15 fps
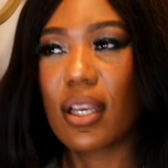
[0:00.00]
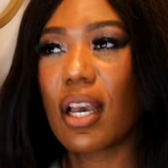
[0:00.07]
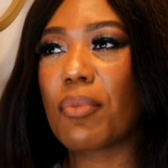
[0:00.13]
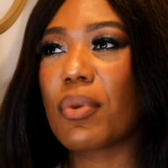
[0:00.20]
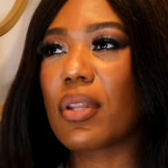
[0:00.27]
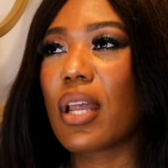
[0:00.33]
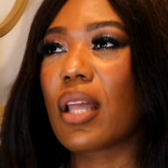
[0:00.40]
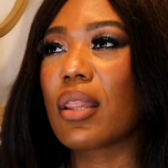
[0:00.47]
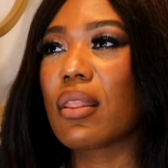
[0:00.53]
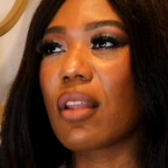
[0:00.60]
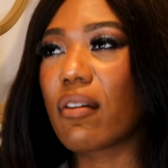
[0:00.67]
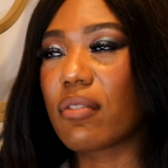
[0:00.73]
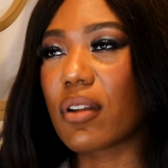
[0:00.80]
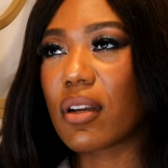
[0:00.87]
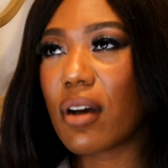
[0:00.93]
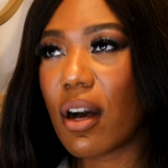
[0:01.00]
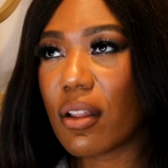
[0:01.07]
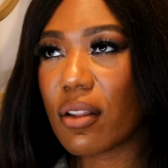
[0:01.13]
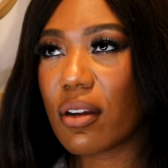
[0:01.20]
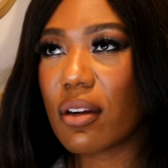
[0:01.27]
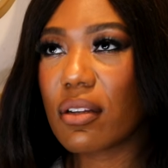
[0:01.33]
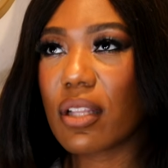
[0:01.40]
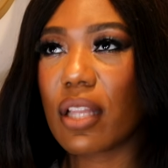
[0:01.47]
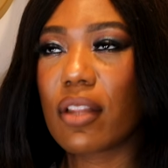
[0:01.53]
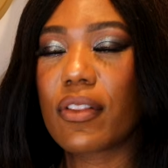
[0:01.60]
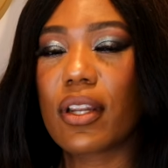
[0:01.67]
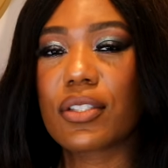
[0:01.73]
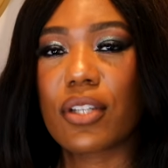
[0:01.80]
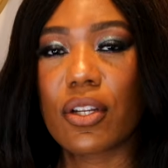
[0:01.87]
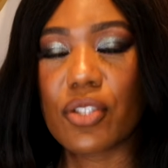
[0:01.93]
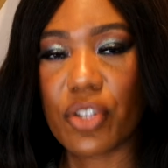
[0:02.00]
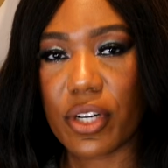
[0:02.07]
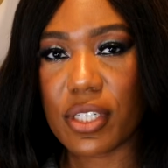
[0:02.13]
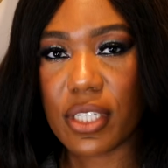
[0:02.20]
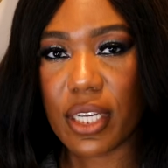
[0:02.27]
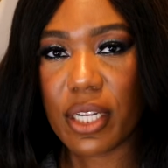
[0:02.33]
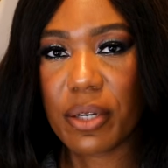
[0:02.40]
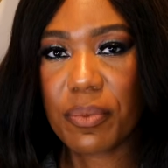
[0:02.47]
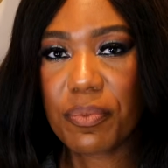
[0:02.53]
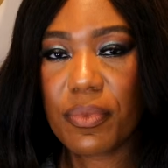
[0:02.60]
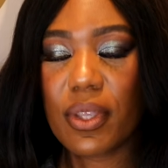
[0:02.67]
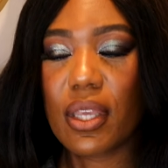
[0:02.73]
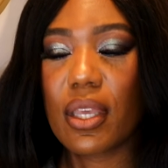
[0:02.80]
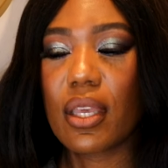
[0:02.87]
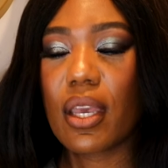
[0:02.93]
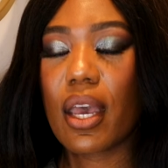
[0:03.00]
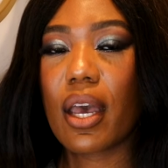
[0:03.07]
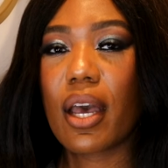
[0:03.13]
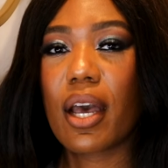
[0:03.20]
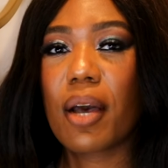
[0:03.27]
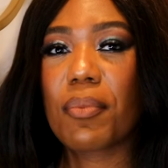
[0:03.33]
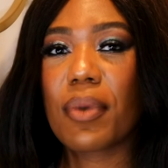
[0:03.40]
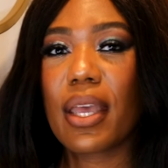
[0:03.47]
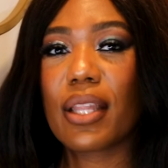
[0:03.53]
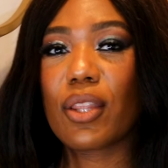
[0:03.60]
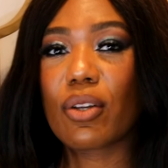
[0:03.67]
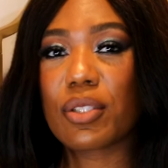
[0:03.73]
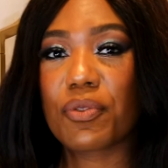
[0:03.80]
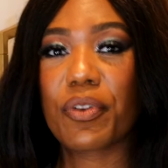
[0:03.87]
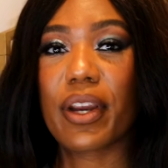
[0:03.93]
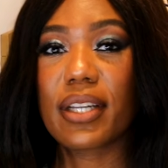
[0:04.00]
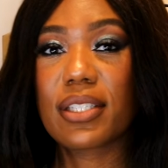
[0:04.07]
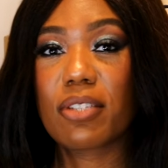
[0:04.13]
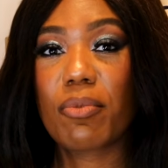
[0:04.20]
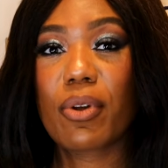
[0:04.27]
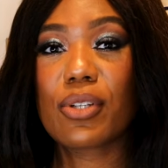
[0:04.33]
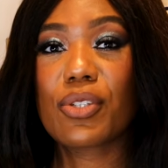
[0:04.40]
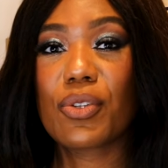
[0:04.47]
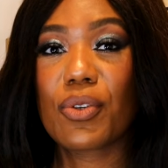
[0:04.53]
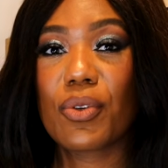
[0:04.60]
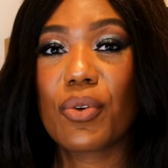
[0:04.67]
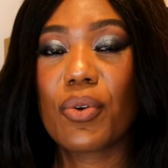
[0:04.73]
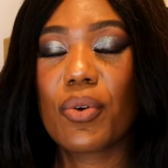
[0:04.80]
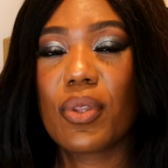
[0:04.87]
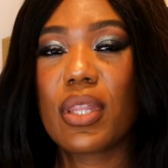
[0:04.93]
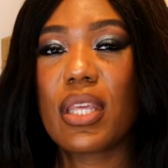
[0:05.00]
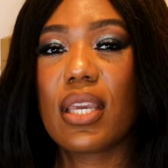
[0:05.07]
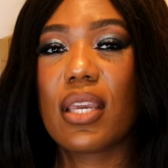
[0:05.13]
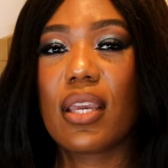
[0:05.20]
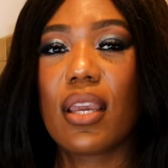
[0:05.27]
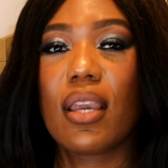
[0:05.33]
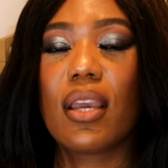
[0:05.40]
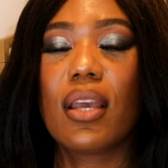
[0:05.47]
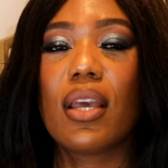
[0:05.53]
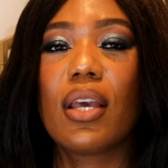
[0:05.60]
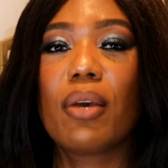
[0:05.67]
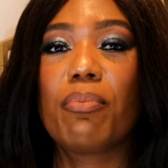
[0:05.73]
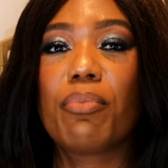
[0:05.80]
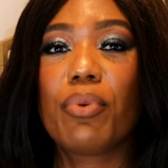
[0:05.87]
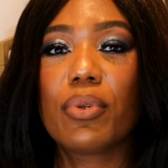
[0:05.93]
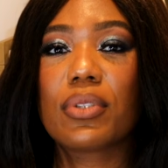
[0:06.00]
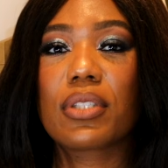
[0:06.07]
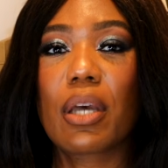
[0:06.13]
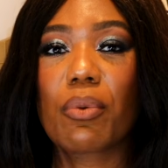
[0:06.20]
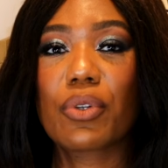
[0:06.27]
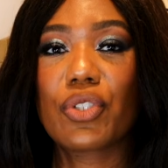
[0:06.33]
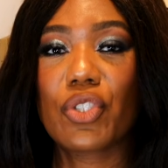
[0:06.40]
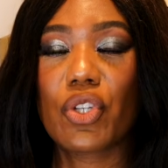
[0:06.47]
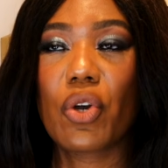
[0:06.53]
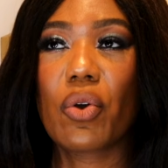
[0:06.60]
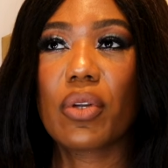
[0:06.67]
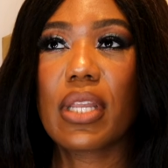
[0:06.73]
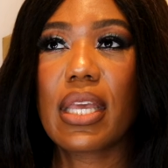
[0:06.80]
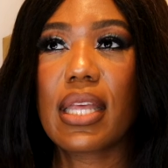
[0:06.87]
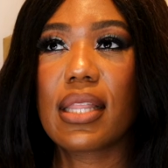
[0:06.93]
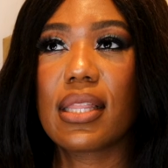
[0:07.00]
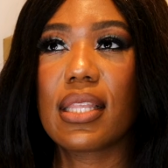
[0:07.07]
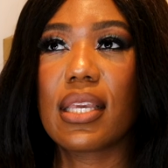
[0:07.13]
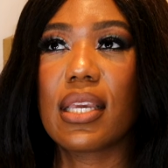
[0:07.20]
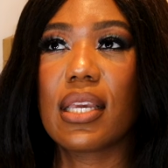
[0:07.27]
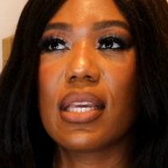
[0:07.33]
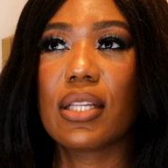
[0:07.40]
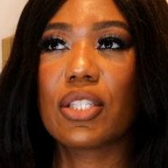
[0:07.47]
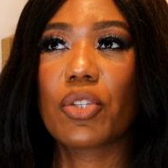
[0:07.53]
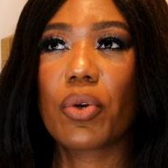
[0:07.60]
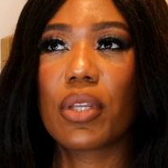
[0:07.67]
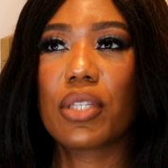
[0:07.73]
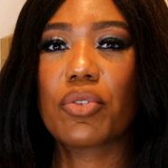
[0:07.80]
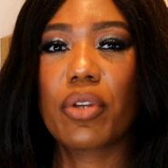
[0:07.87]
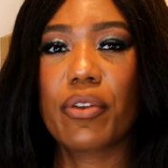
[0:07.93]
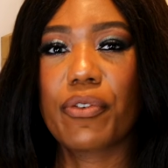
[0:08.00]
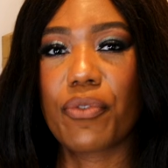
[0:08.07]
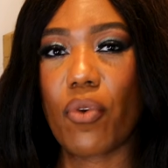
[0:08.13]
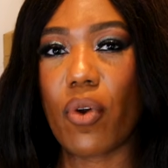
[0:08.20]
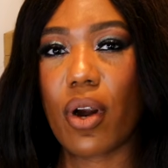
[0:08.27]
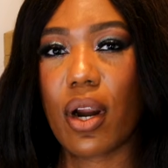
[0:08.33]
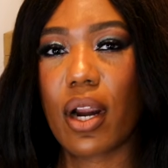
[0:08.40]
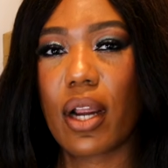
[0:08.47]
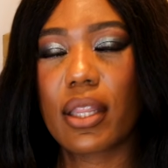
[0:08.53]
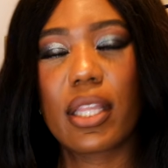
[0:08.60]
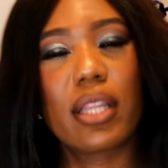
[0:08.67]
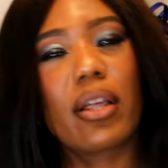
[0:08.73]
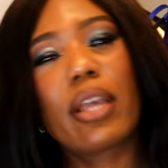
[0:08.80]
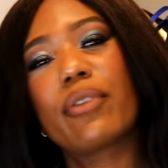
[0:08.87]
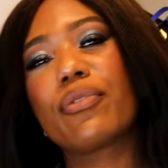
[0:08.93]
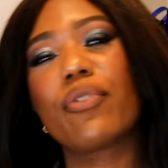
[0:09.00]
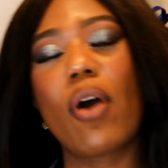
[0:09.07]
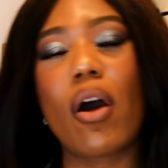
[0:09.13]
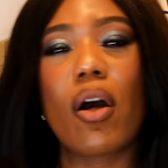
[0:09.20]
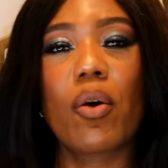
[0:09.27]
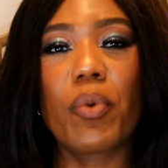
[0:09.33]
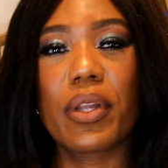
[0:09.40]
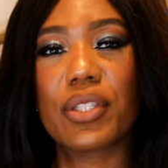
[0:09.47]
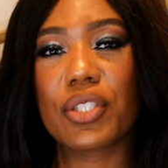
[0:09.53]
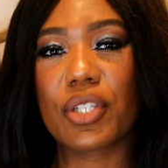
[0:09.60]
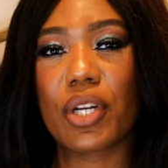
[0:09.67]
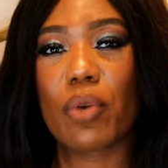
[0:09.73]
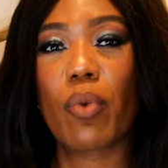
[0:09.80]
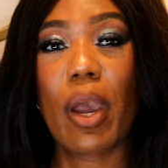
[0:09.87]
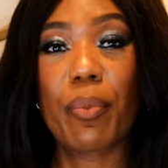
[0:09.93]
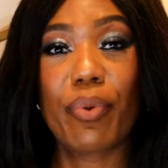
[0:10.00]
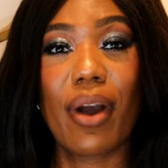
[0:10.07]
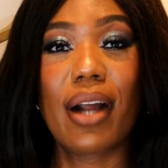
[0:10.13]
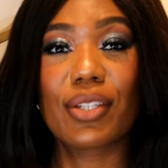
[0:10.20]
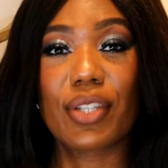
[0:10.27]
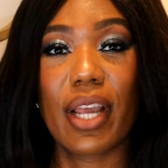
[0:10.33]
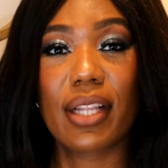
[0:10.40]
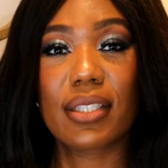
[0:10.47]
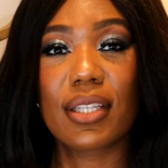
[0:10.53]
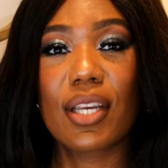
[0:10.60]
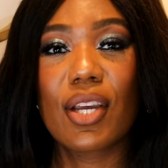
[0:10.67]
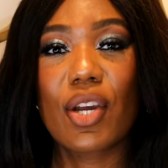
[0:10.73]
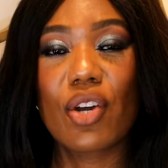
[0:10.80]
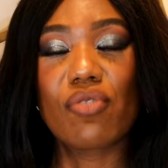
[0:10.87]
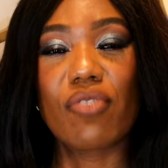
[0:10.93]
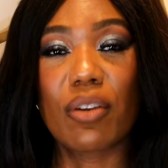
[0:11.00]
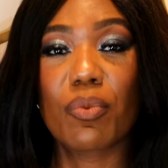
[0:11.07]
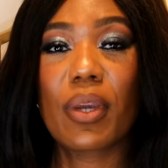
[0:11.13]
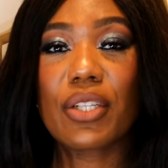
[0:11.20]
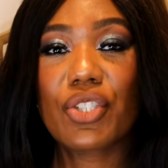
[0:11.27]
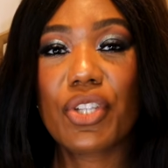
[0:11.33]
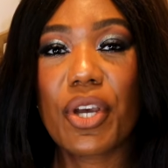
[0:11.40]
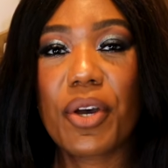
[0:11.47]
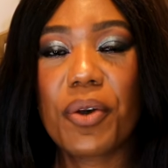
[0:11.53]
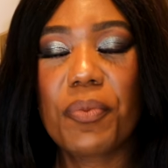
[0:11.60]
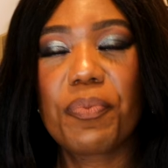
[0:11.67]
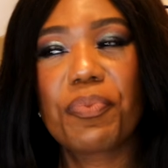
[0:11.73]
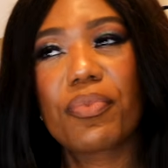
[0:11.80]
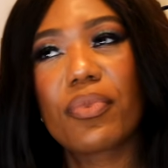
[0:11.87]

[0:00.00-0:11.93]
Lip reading: I mean, I love the color. I love that it's like a dark denim. It looks very similar to the boots that were shown in the 2024, I think like fall, winter Y Project runway show.